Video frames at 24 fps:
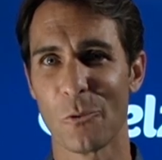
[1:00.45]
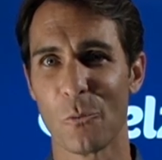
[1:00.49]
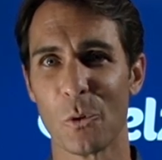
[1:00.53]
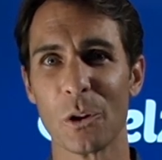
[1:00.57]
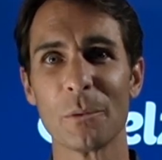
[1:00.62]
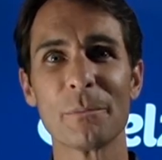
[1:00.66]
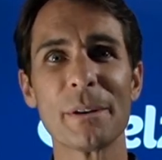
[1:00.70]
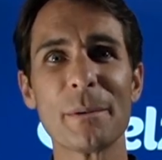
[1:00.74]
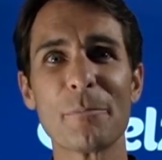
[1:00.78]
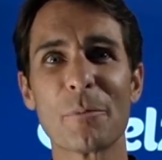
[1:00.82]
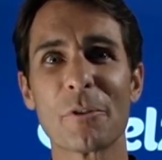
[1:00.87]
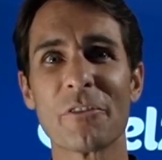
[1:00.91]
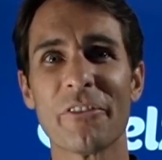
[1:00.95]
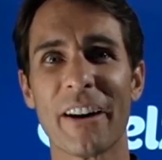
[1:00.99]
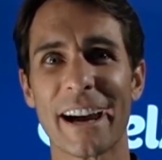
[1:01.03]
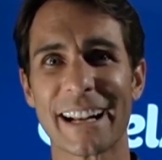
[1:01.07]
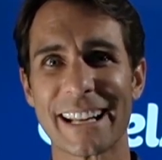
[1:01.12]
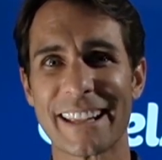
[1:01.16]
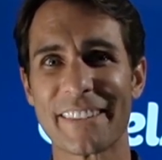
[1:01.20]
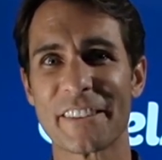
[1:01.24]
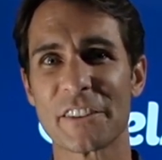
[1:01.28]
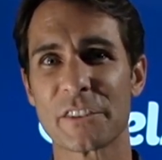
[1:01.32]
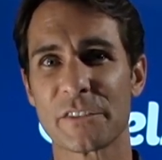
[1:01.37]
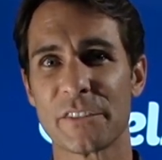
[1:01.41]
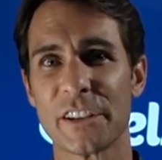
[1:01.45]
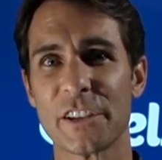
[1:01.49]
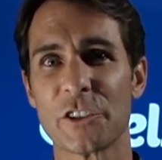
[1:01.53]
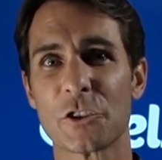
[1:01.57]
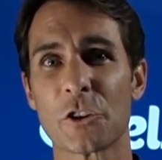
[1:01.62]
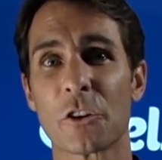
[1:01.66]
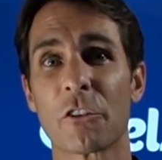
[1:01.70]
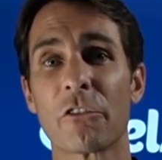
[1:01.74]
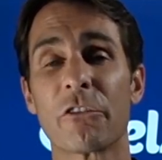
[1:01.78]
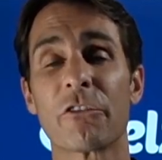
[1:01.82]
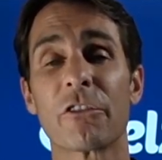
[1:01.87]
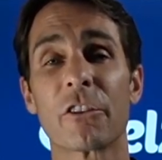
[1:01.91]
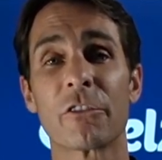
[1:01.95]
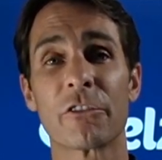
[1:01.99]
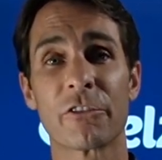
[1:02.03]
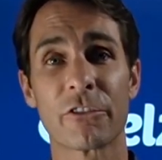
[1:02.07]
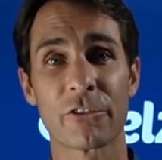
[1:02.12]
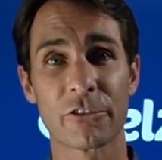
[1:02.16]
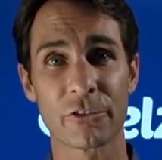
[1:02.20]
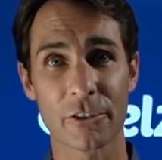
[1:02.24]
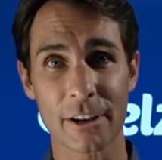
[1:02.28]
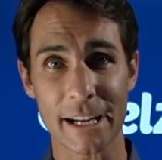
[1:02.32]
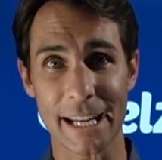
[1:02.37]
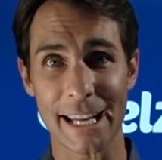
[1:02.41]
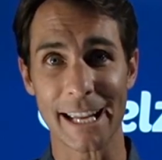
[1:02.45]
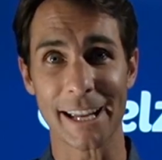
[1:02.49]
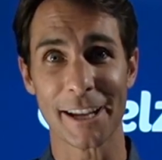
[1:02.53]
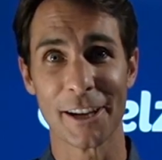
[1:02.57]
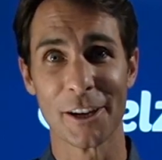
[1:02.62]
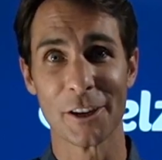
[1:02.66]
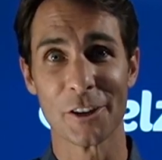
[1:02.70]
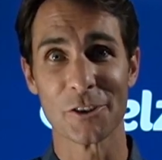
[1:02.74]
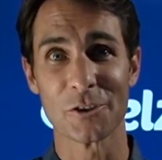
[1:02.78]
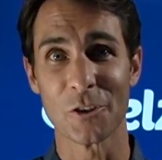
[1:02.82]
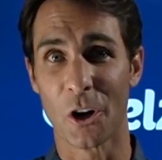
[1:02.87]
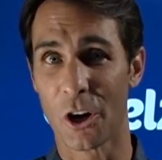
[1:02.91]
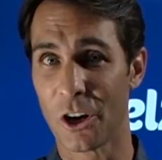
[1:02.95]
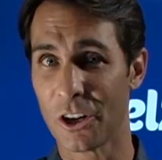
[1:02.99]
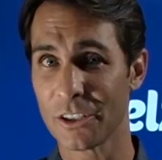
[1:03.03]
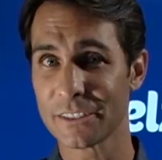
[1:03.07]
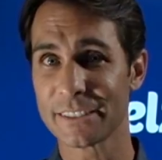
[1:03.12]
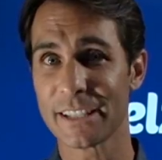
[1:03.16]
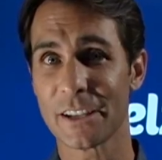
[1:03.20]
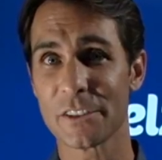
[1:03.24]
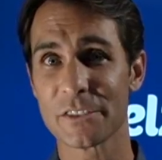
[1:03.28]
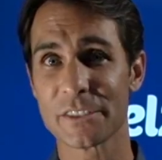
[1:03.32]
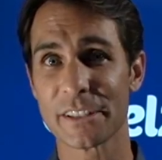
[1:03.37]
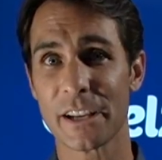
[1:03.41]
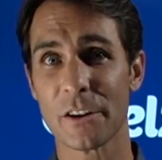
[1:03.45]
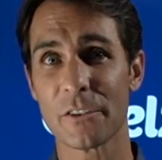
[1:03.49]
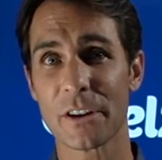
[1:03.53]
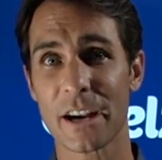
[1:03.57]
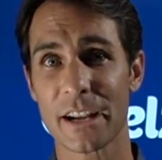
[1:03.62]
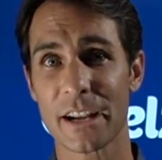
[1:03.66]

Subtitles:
we'll be providing this feature for free to all Telzio